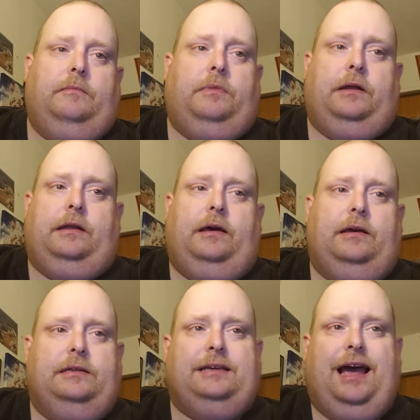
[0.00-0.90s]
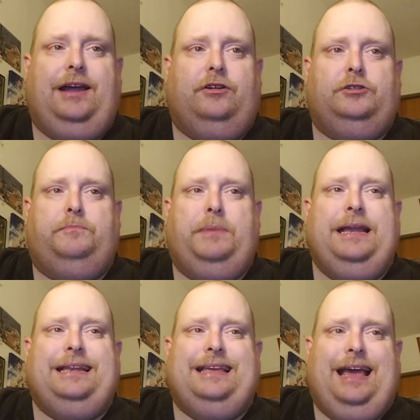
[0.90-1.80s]
But Tigers
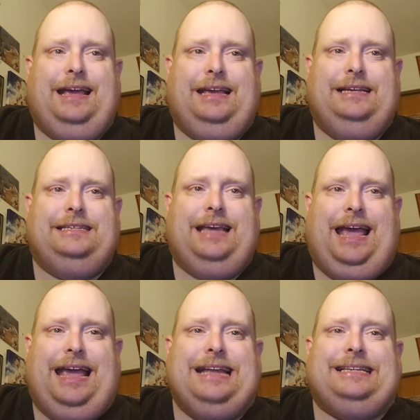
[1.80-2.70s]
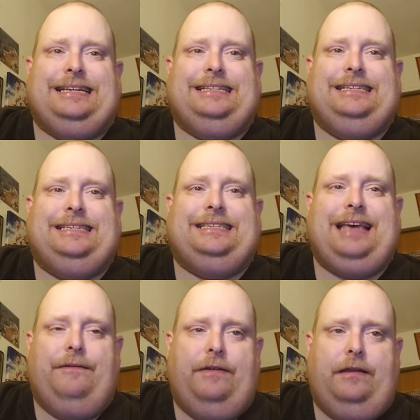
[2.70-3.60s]
beat the Yankees
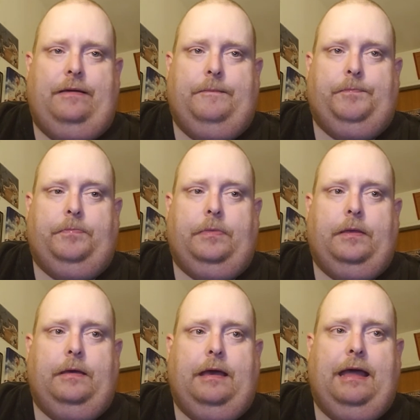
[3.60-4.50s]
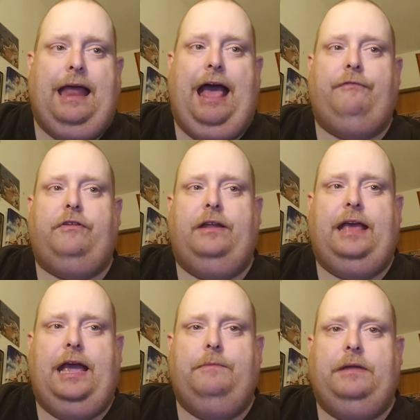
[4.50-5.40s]
8-7. And after the
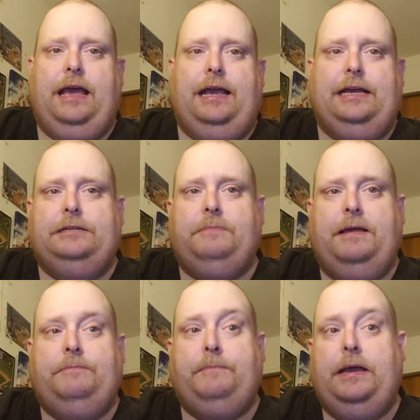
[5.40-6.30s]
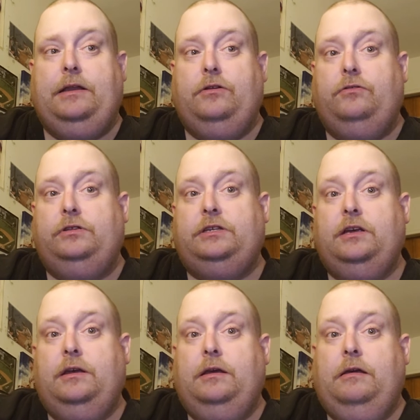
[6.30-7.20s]
game, the Yankees made big news,
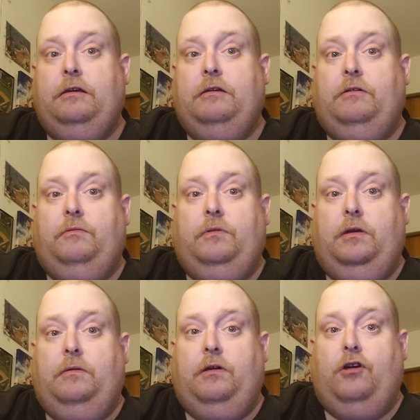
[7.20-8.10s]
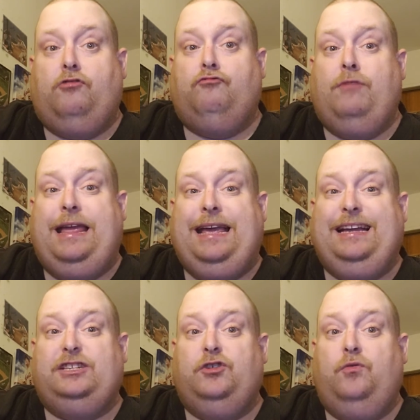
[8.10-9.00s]

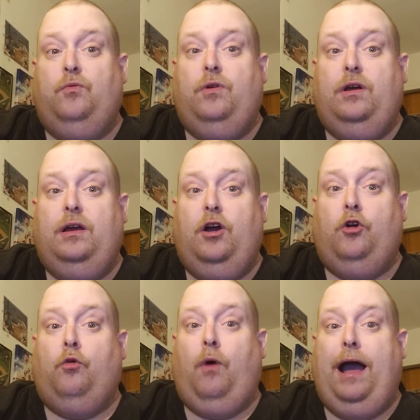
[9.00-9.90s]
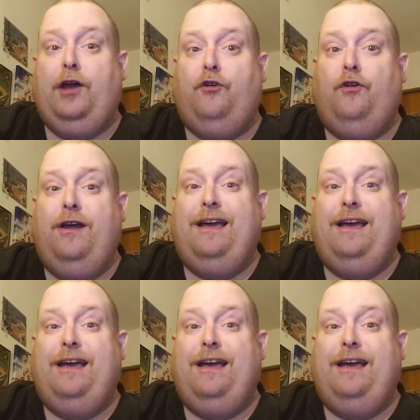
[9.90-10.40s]
agreeing to acquire